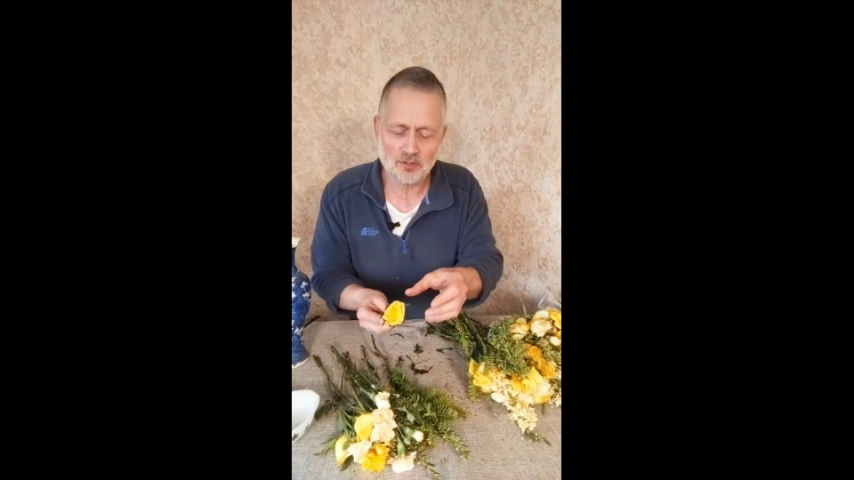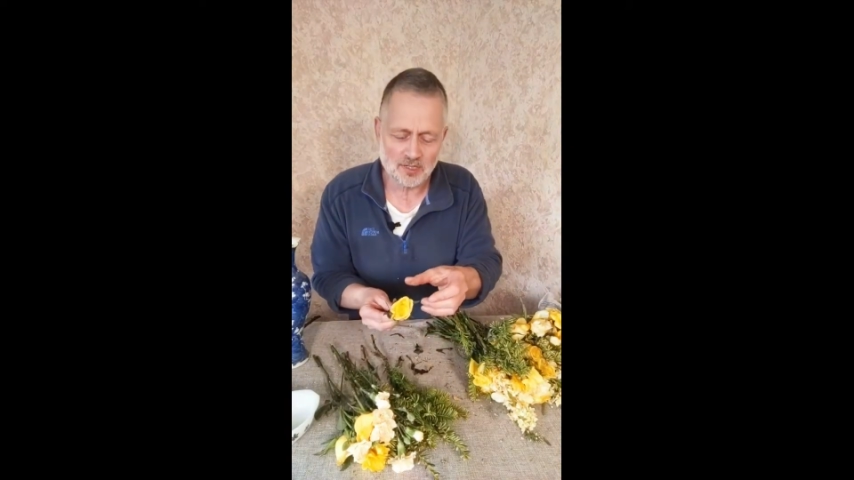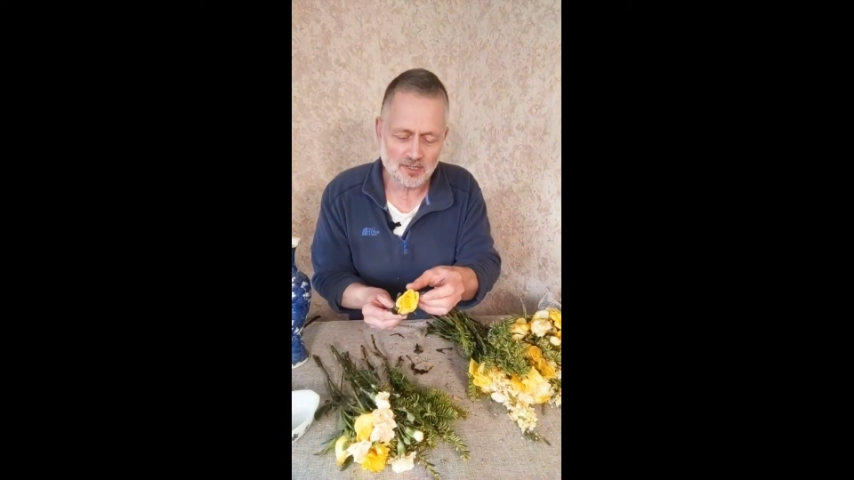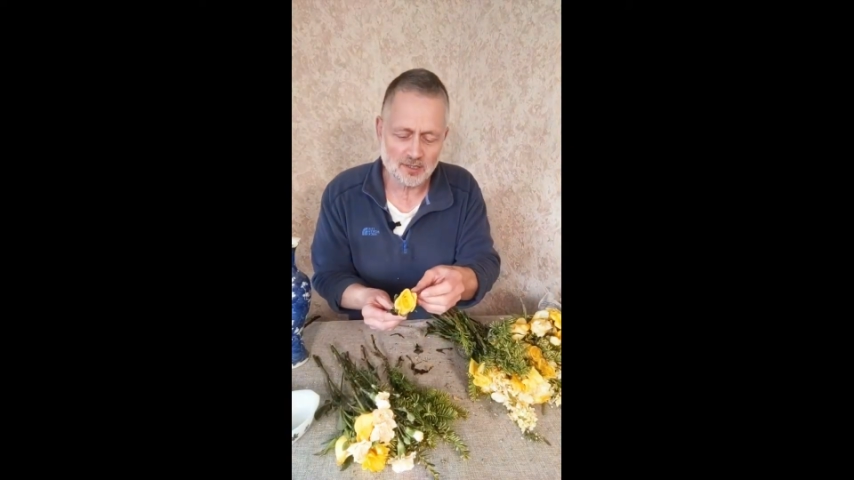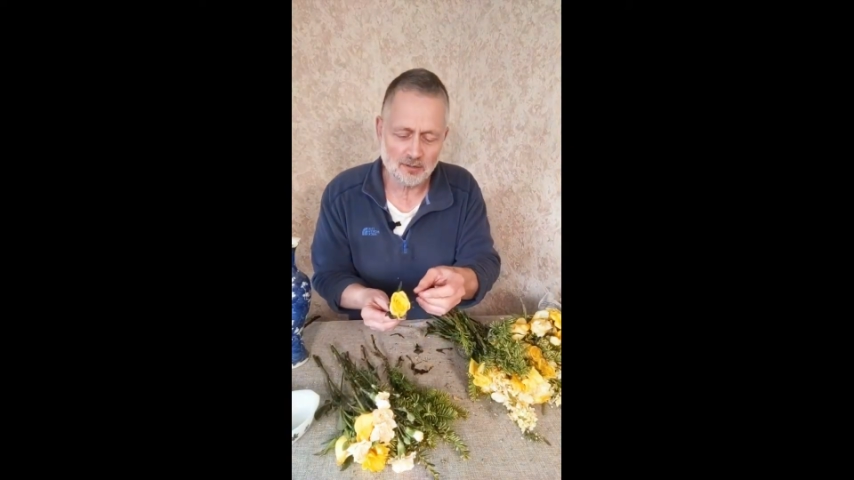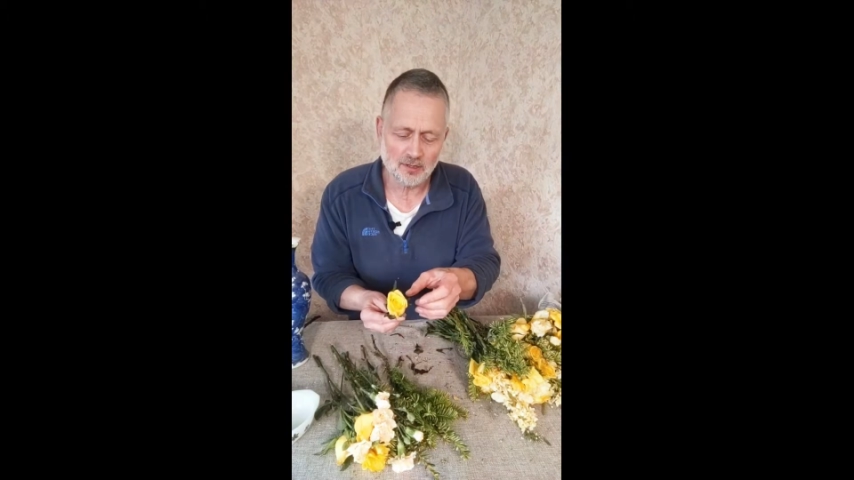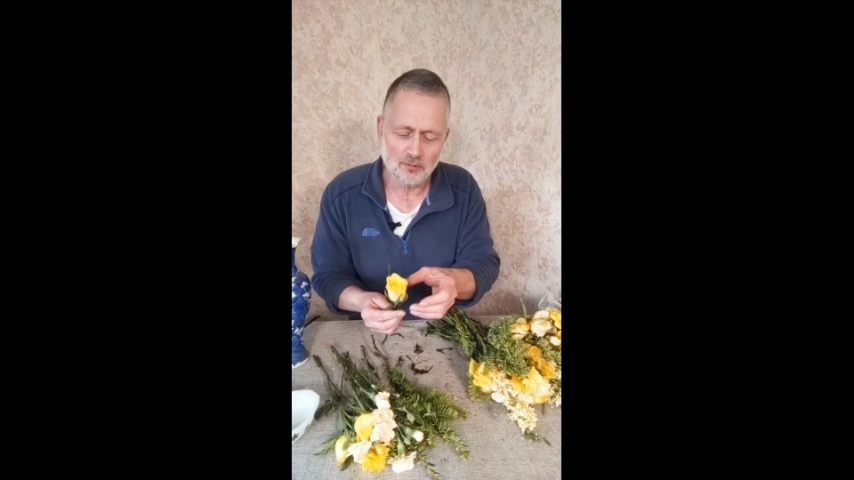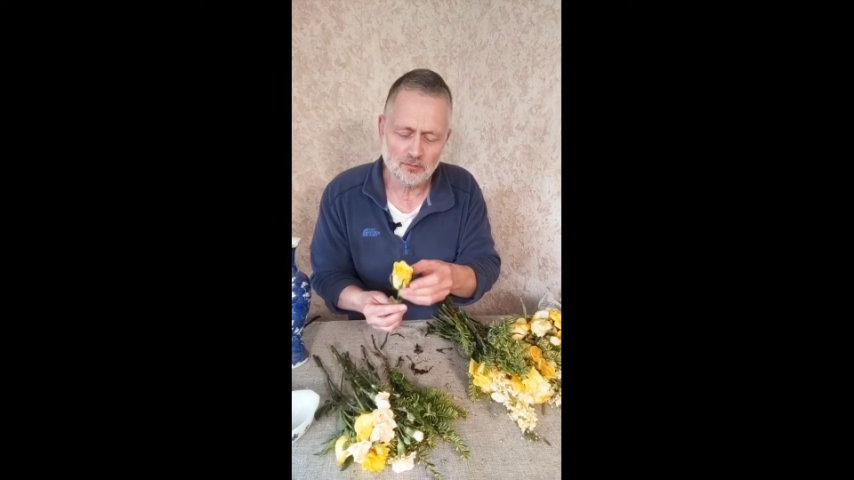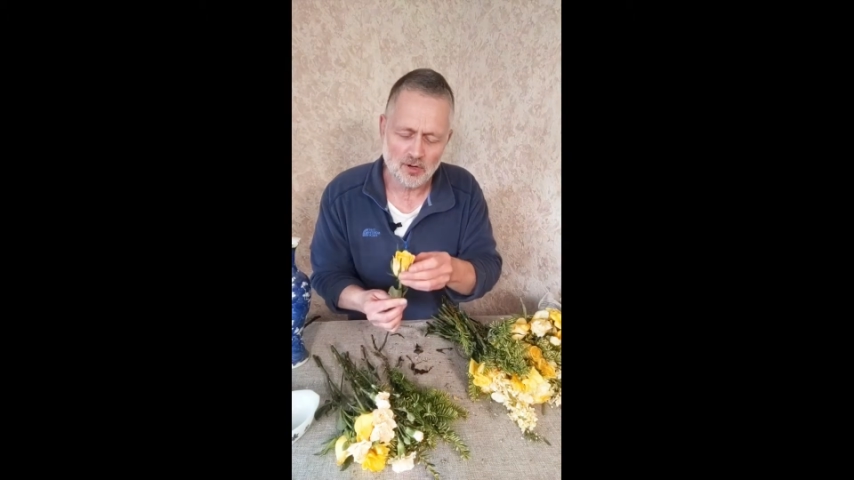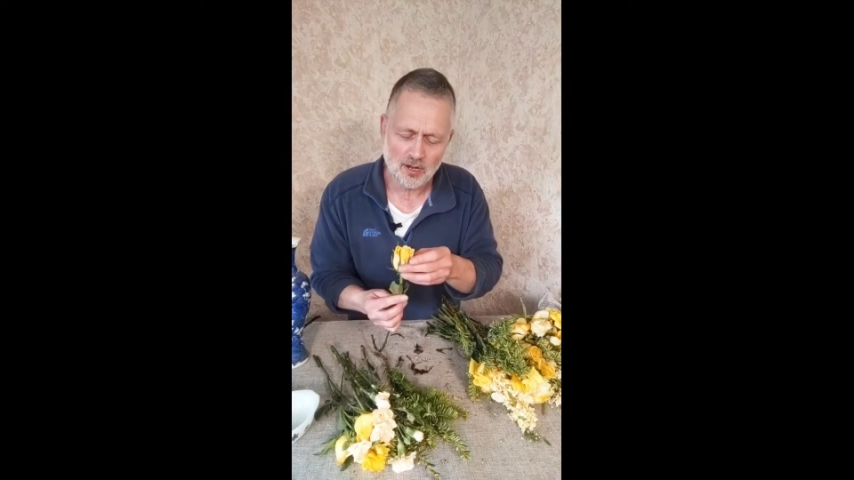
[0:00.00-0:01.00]
are doing all
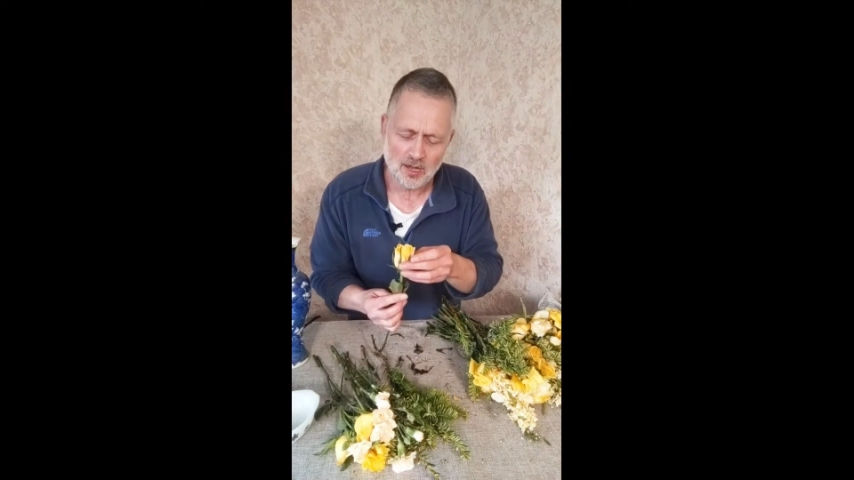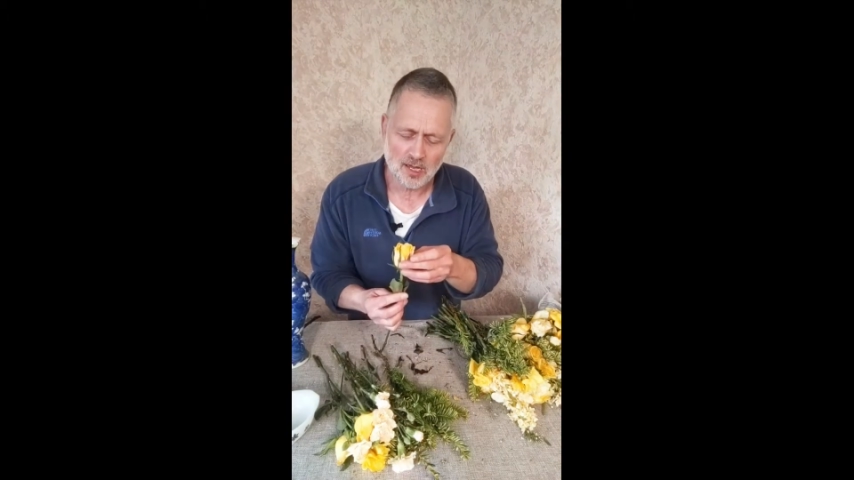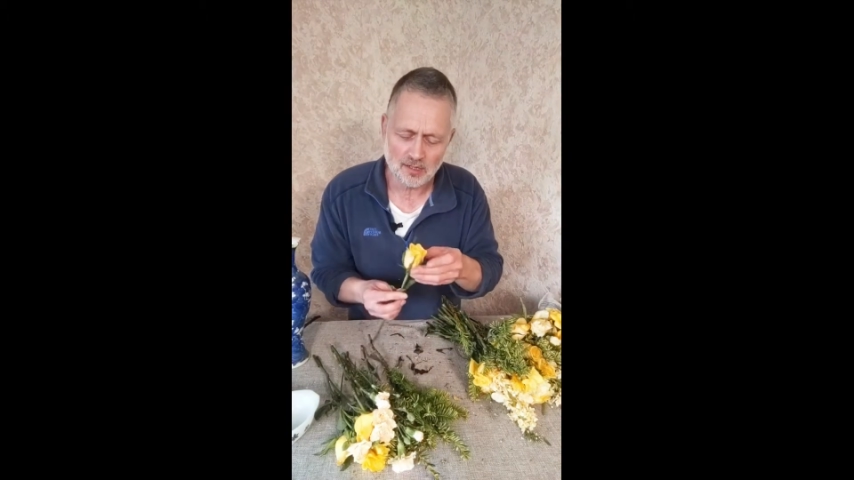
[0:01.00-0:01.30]
right.